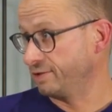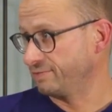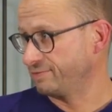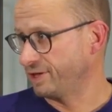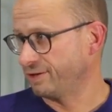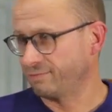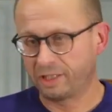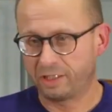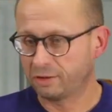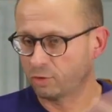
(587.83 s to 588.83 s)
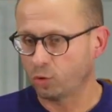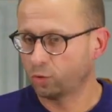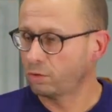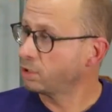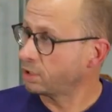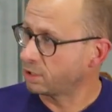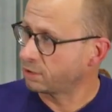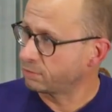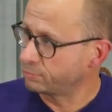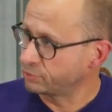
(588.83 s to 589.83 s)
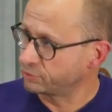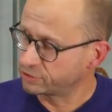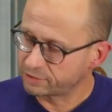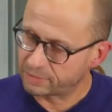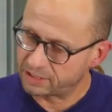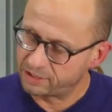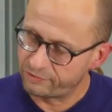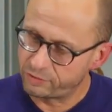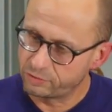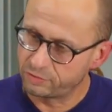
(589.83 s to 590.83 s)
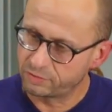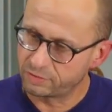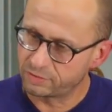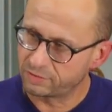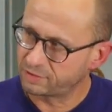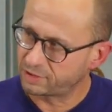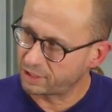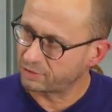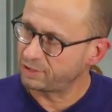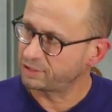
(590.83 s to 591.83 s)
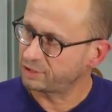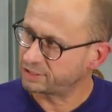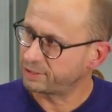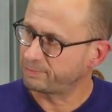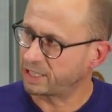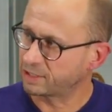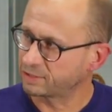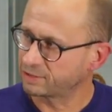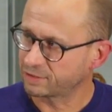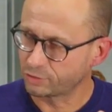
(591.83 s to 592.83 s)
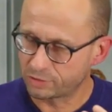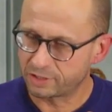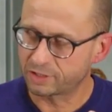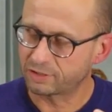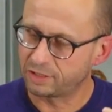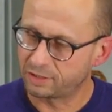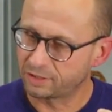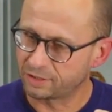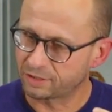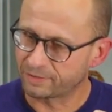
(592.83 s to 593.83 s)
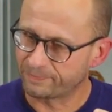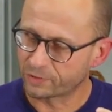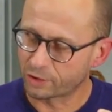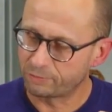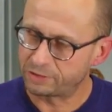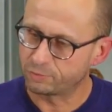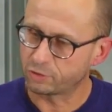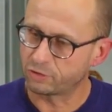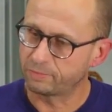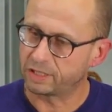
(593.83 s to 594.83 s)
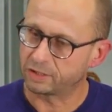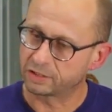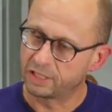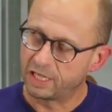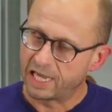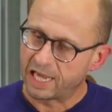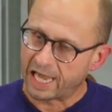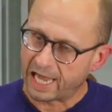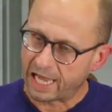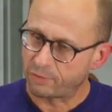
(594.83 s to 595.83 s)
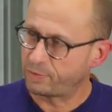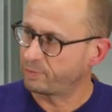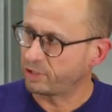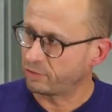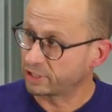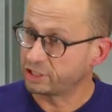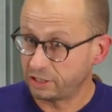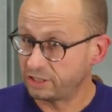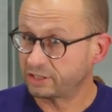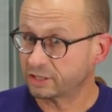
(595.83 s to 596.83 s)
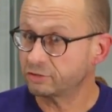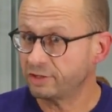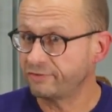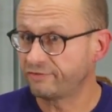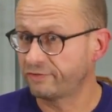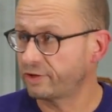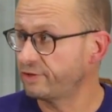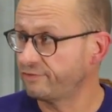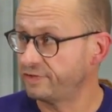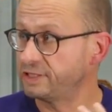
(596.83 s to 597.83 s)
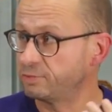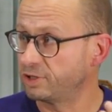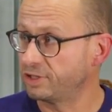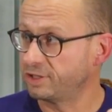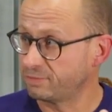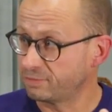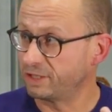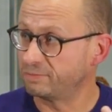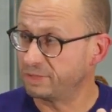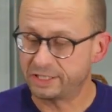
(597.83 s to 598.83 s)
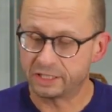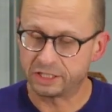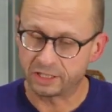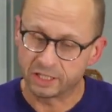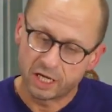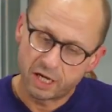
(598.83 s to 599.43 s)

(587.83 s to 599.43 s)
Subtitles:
Right. In all booths. But if you take a little step back and you think a bit more about how people are engaging, it's actually very visible in messaging.